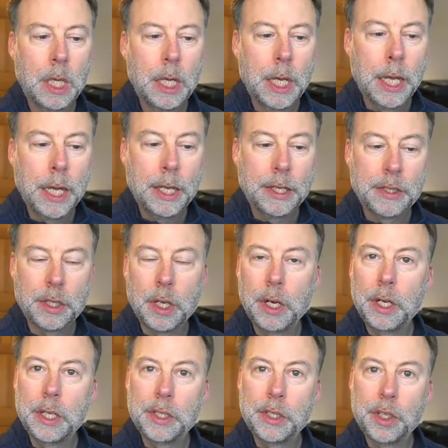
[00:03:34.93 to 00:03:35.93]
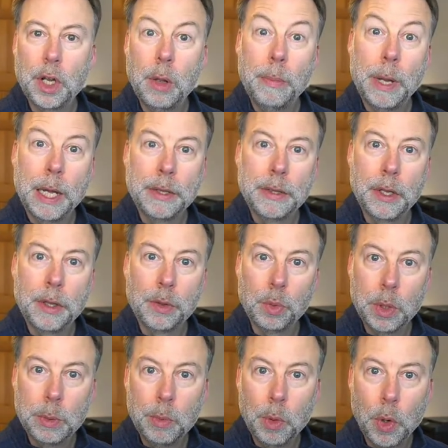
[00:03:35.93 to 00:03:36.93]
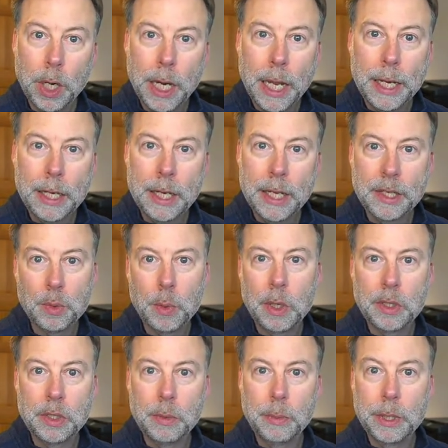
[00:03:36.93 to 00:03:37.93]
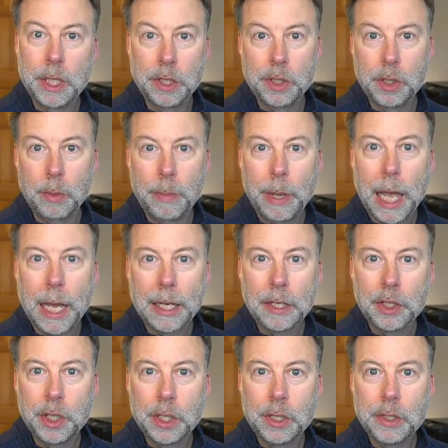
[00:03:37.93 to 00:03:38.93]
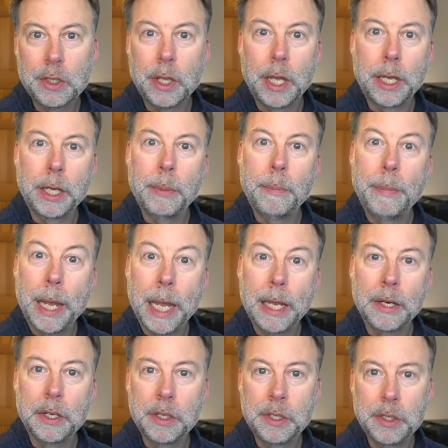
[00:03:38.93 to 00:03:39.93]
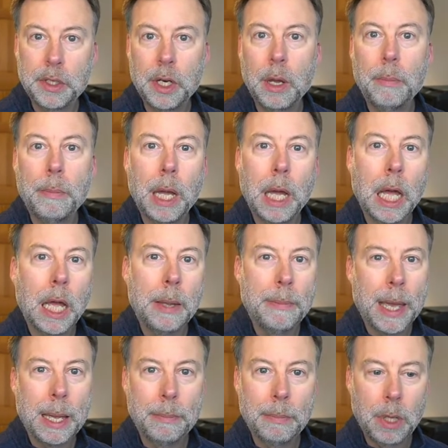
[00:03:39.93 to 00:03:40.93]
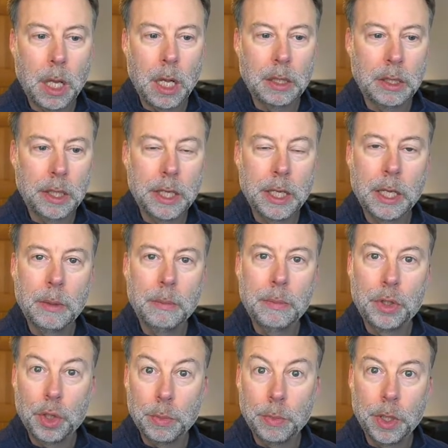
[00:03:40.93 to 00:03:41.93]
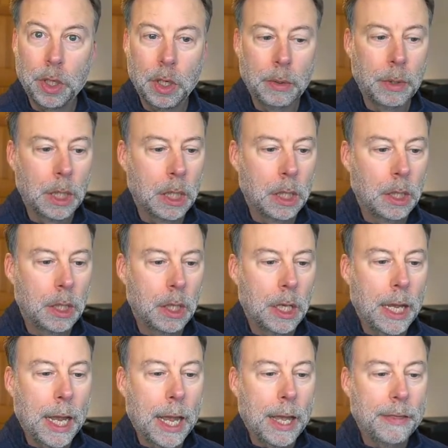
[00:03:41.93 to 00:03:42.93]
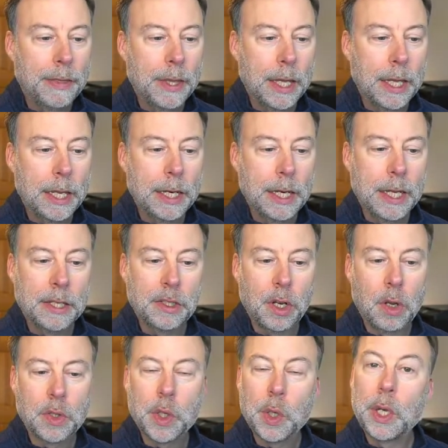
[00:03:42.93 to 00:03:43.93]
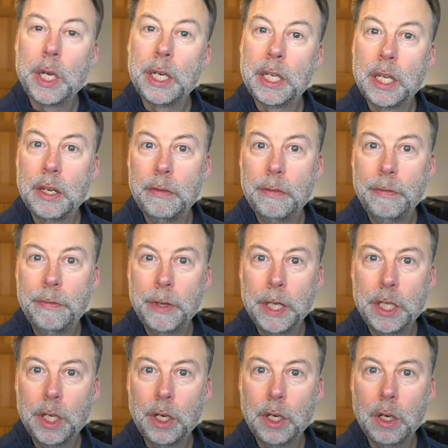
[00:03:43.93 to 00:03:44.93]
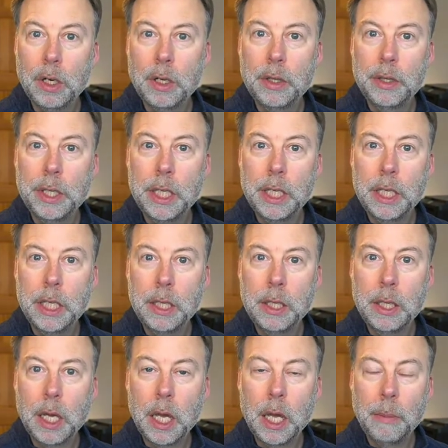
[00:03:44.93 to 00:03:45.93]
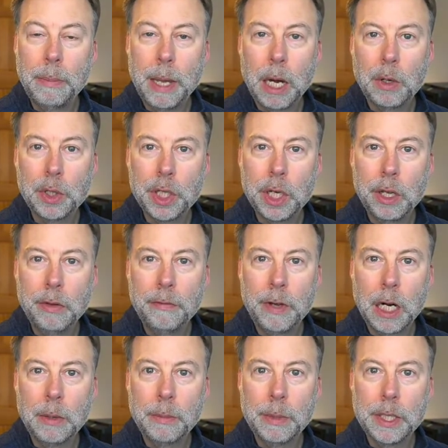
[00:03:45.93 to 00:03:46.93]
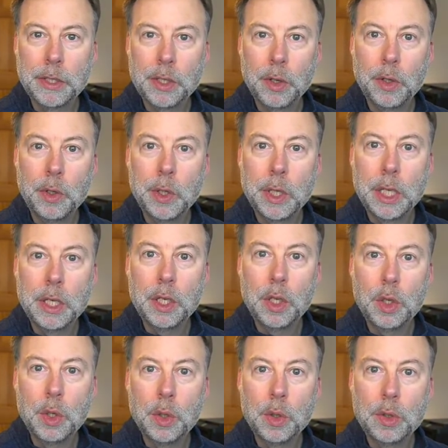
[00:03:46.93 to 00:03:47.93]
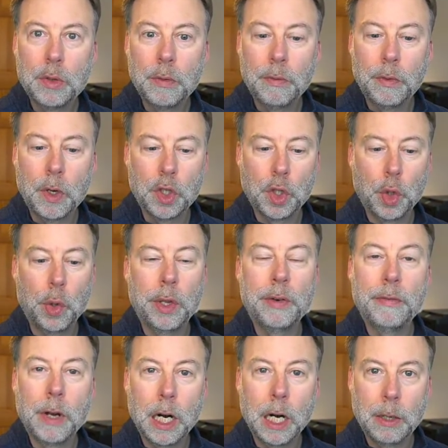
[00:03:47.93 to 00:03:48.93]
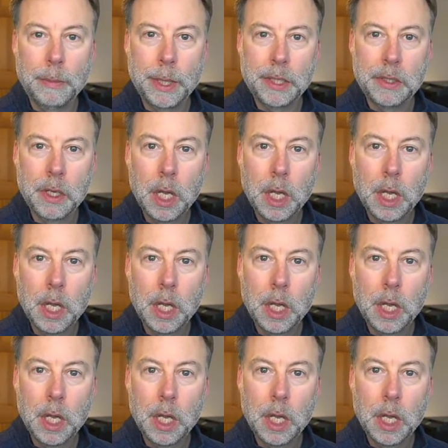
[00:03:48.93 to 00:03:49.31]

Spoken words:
It's going to install Python 3.8 as well as some additional packages like pandas, numpy, matplotlib, jupyter. And then it's also going to configure the PowerShell environment so you can use virtual environments.